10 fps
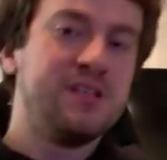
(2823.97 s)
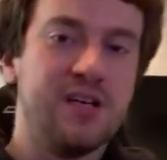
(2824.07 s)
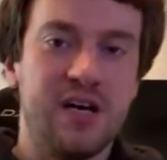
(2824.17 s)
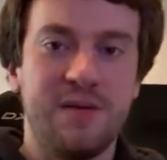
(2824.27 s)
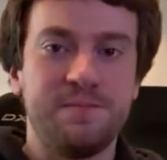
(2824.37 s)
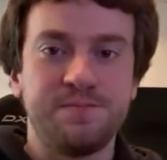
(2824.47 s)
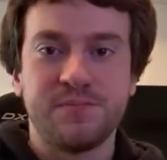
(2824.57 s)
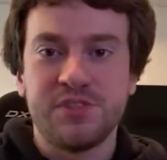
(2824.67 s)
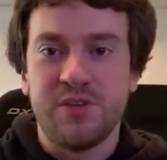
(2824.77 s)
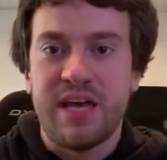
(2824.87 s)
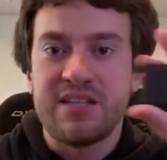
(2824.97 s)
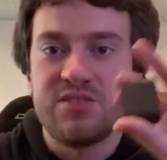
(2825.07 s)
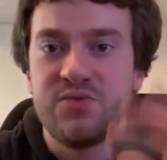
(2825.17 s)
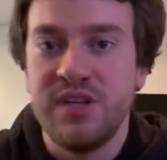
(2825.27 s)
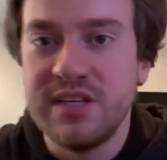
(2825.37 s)
Um, so
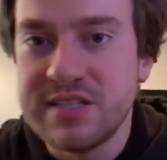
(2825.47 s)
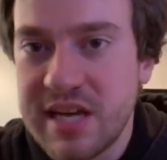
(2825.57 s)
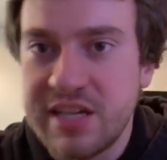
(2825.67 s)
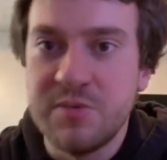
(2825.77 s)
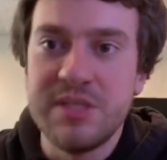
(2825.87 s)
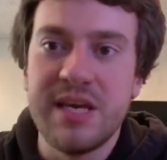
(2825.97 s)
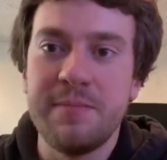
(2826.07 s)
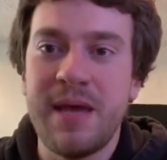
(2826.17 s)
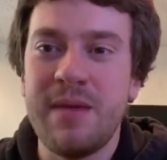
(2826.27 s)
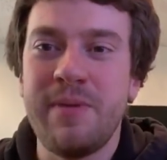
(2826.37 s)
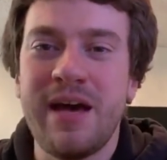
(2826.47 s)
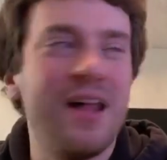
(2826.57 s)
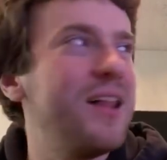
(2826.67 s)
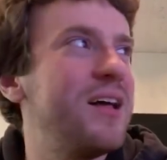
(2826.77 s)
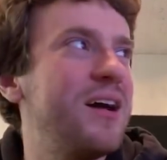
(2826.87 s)
that's really exciting. Do we take
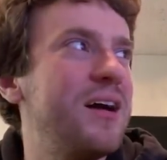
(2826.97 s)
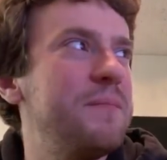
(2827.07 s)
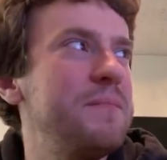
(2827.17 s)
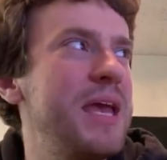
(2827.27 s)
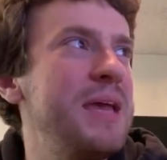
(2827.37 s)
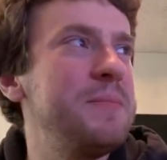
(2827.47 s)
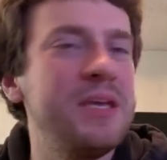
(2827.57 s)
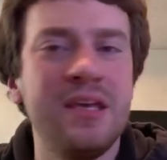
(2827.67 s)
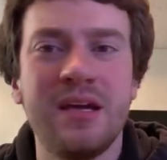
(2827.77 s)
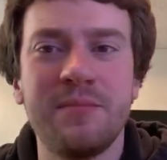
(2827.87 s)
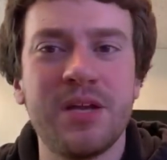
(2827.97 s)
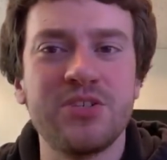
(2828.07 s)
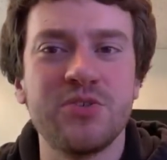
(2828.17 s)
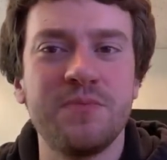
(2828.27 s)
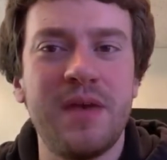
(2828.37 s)
PayPal? Uh, maybe. I'm not
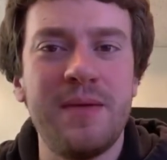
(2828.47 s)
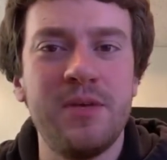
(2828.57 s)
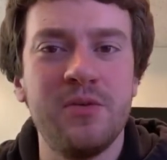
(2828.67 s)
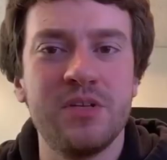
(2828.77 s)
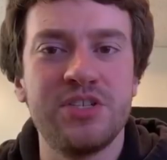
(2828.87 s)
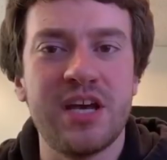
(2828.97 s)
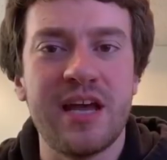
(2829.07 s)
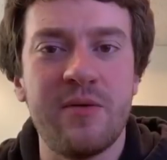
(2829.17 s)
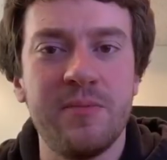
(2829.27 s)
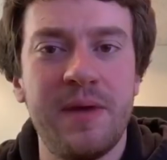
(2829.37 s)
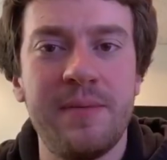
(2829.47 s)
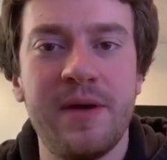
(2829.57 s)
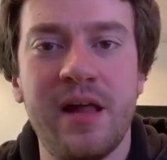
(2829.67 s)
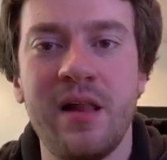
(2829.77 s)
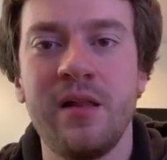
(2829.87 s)
sure. Maybe you can check out with
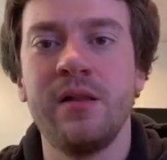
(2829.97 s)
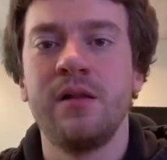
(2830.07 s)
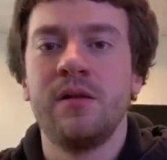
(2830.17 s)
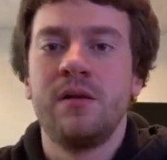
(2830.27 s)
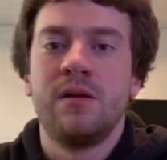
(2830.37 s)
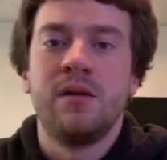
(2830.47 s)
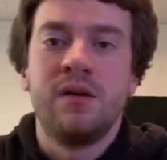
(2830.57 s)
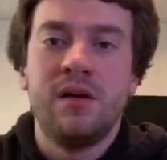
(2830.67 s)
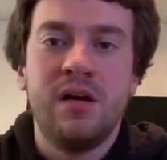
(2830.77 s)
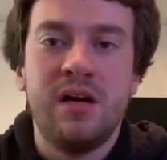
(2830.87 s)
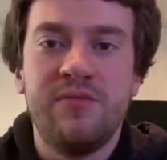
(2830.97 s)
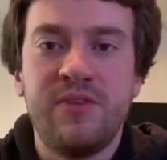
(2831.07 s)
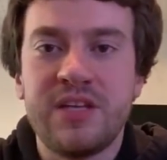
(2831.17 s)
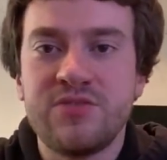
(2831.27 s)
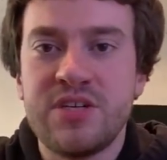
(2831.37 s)
PayPal. Uh,
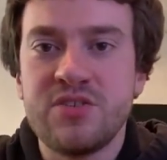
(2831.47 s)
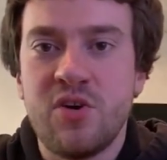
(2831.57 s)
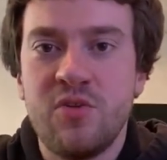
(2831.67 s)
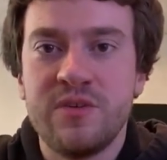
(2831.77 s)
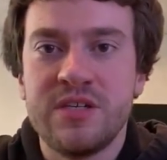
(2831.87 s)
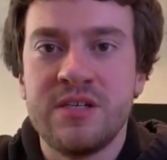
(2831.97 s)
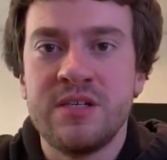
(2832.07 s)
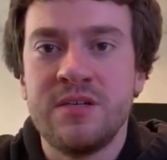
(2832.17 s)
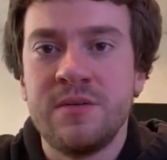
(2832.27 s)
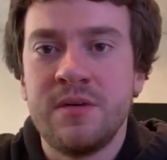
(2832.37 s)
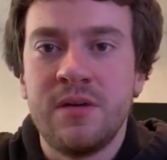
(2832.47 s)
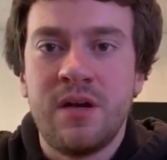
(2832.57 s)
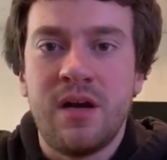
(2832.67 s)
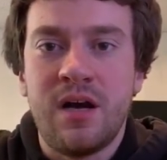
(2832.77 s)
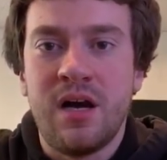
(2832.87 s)
FlexRay is over.
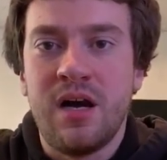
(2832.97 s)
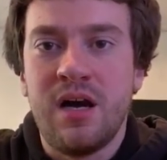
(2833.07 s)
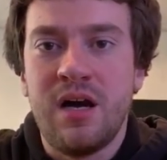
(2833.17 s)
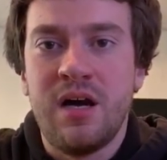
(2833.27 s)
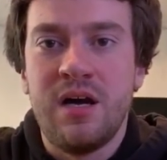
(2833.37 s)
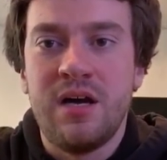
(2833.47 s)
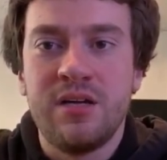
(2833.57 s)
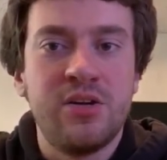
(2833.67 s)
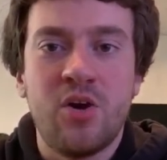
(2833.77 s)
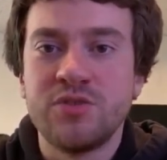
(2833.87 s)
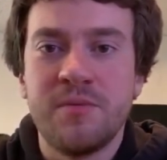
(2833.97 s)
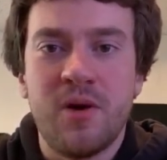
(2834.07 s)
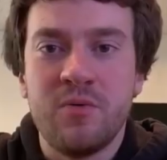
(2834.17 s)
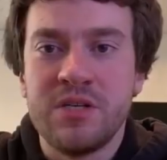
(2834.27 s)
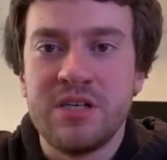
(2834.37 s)
Uh, no
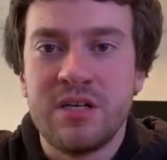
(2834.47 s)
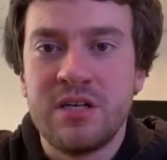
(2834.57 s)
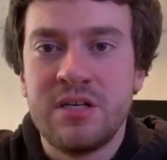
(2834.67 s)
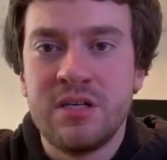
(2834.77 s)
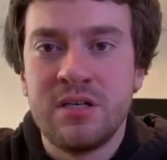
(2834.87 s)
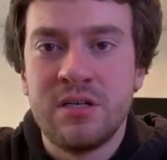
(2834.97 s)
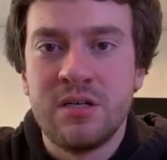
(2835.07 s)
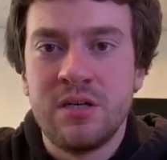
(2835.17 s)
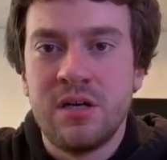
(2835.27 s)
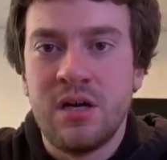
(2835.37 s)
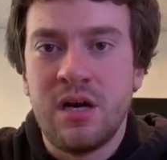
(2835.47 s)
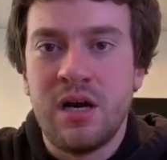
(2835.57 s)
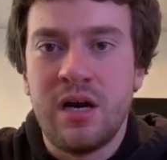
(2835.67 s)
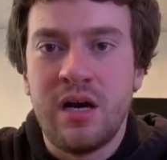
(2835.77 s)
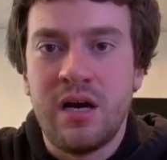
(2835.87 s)
remote work.
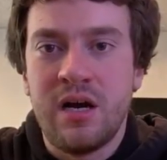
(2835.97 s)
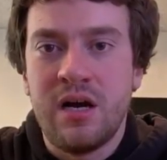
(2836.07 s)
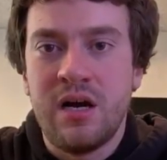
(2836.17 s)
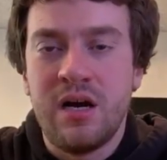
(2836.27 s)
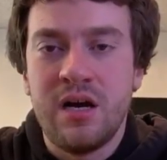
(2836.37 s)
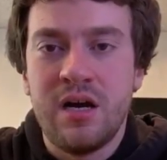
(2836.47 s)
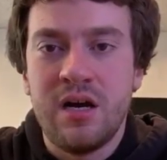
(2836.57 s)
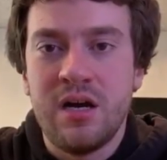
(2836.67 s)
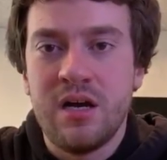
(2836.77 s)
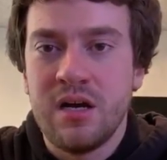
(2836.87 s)
Uh,